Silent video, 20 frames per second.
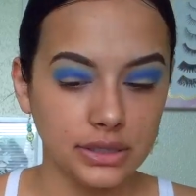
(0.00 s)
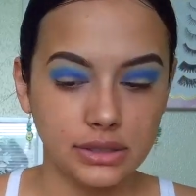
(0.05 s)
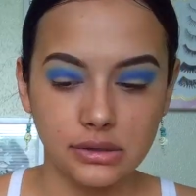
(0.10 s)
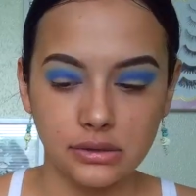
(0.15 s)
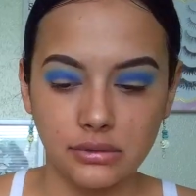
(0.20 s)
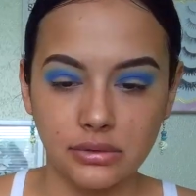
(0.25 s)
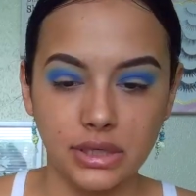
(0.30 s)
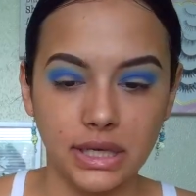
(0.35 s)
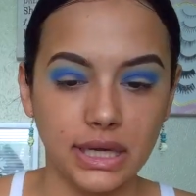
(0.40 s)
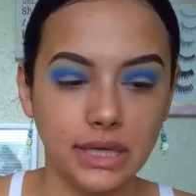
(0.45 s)

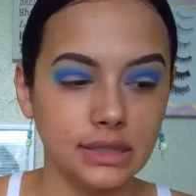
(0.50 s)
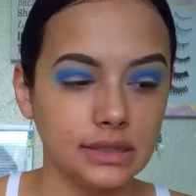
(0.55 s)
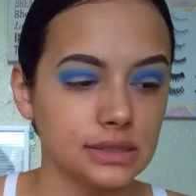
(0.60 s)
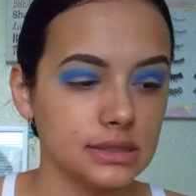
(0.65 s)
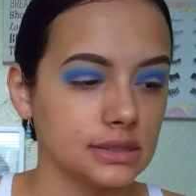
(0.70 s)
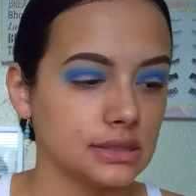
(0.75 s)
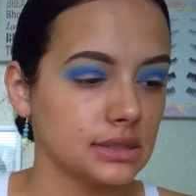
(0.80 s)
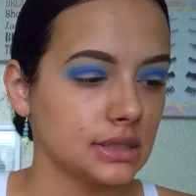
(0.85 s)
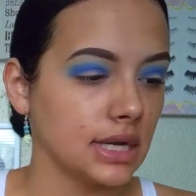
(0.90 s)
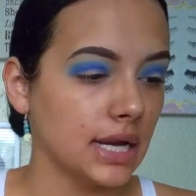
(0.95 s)
so
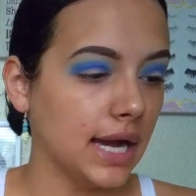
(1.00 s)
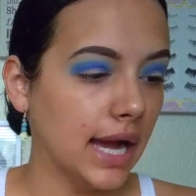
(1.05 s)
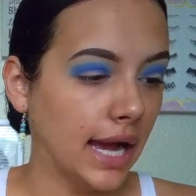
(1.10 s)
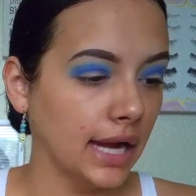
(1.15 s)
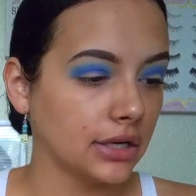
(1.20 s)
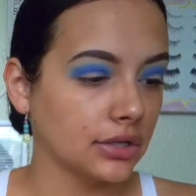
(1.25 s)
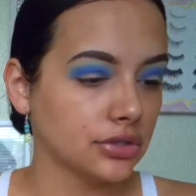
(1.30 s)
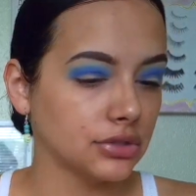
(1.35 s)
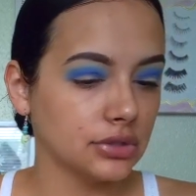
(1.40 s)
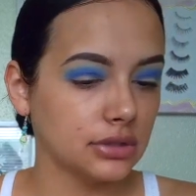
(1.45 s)
next,
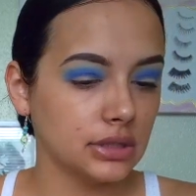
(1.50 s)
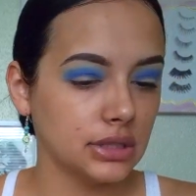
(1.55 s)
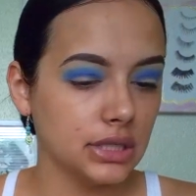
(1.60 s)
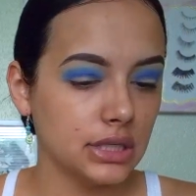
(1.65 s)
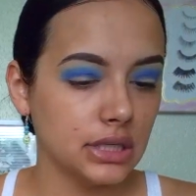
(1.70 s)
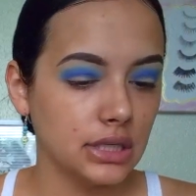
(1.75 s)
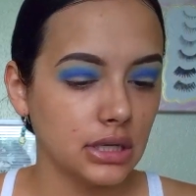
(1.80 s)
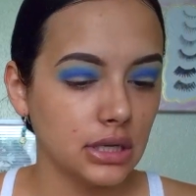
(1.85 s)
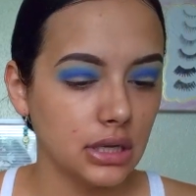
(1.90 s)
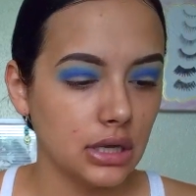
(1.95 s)

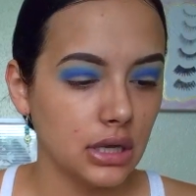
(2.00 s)
actually,